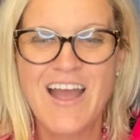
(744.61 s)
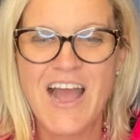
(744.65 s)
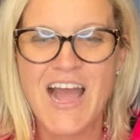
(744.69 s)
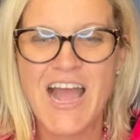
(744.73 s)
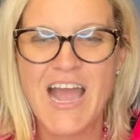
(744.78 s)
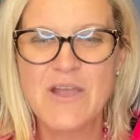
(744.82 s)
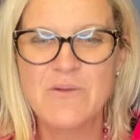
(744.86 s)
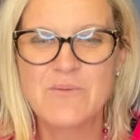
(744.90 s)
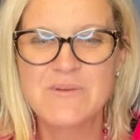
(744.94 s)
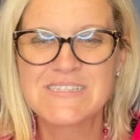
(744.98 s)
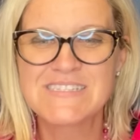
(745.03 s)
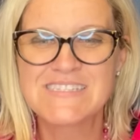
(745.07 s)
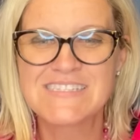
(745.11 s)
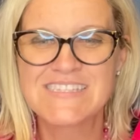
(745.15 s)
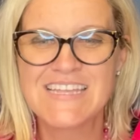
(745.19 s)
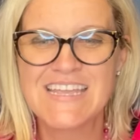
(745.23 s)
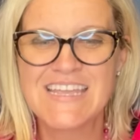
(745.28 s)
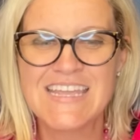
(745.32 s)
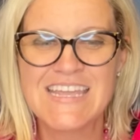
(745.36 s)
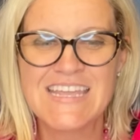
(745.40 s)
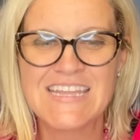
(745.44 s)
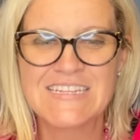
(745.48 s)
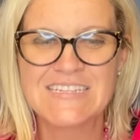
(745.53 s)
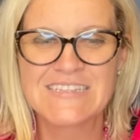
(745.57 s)
I was
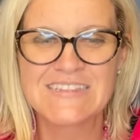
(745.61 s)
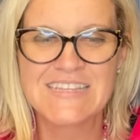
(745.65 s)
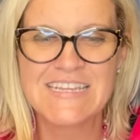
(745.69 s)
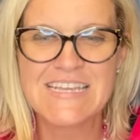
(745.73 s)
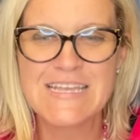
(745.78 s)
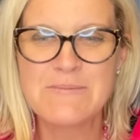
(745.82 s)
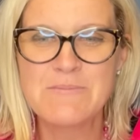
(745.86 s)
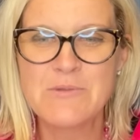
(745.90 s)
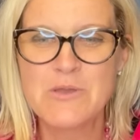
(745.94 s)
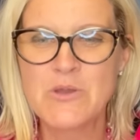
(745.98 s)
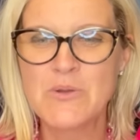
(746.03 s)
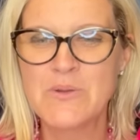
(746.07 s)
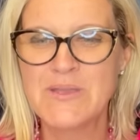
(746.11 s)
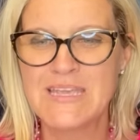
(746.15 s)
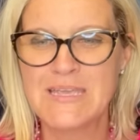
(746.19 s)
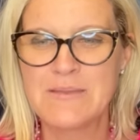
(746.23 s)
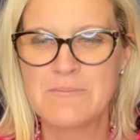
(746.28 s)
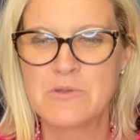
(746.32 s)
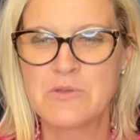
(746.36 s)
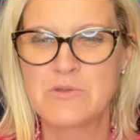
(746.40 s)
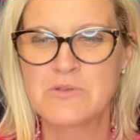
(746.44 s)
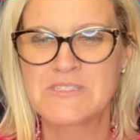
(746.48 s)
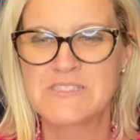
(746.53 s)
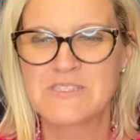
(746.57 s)
singing Limu
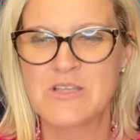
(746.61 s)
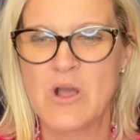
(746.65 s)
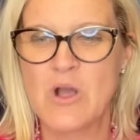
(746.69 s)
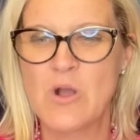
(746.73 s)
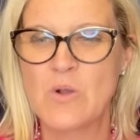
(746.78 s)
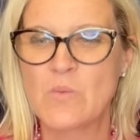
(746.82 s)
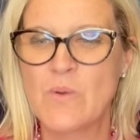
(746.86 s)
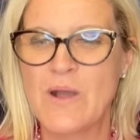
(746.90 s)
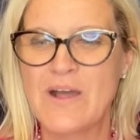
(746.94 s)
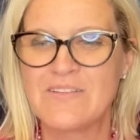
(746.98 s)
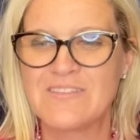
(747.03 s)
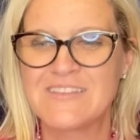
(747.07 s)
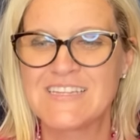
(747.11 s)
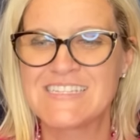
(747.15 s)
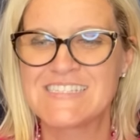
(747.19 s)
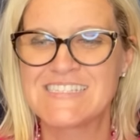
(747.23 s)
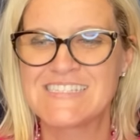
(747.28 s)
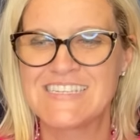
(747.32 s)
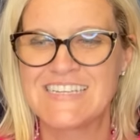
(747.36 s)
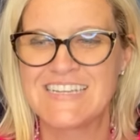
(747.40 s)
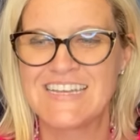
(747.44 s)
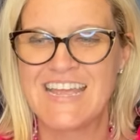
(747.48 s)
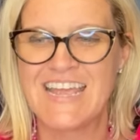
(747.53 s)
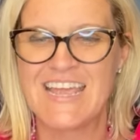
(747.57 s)
Emu song while
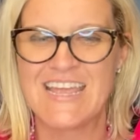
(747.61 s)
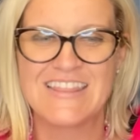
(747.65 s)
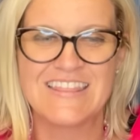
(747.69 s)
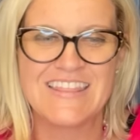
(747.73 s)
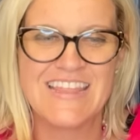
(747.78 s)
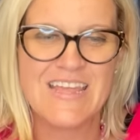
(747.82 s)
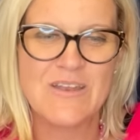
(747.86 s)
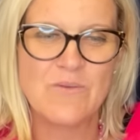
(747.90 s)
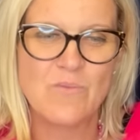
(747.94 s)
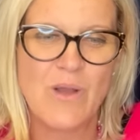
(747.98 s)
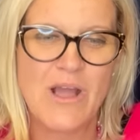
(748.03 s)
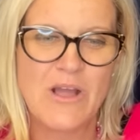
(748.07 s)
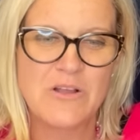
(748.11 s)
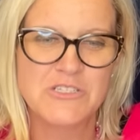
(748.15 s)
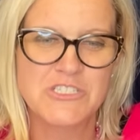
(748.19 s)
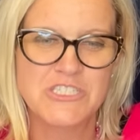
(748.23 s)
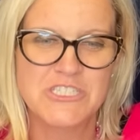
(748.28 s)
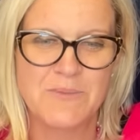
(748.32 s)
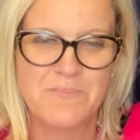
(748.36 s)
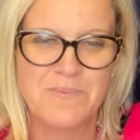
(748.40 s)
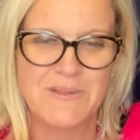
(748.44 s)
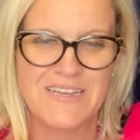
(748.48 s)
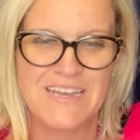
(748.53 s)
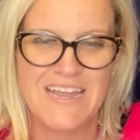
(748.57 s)
listing it and then while
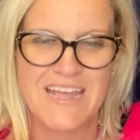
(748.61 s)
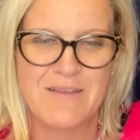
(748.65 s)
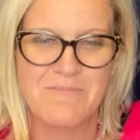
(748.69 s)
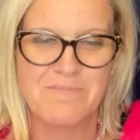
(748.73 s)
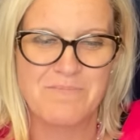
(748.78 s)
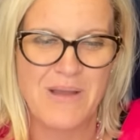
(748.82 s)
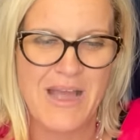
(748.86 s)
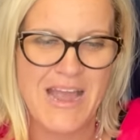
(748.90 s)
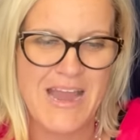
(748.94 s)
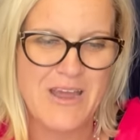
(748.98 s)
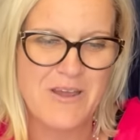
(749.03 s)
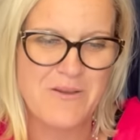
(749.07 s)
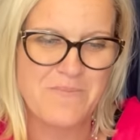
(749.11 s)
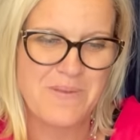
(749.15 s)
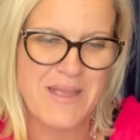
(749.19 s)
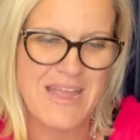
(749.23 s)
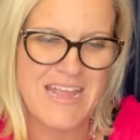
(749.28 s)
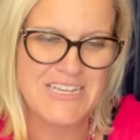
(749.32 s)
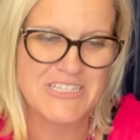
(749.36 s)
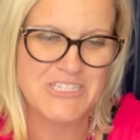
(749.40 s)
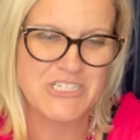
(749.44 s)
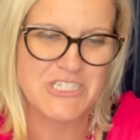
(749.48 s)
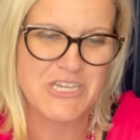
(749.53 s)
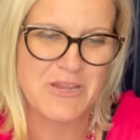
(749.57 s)
shipping it. Buyer
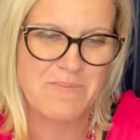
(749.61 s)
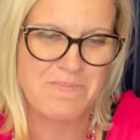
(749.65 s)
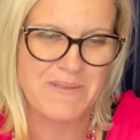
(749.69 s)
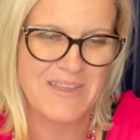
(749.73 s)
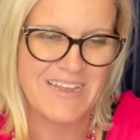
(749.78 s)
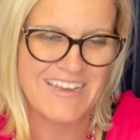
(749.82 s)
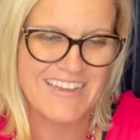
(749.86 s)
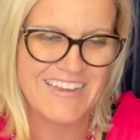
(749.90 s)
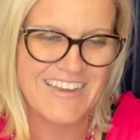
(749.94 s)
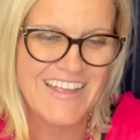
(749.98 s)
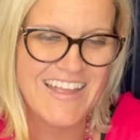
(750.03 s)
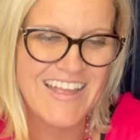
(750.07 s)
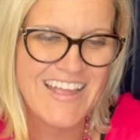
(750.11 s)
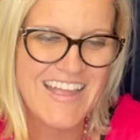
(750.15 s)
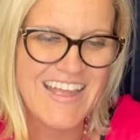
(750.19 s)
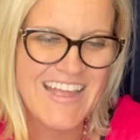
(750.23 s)
paid shipping.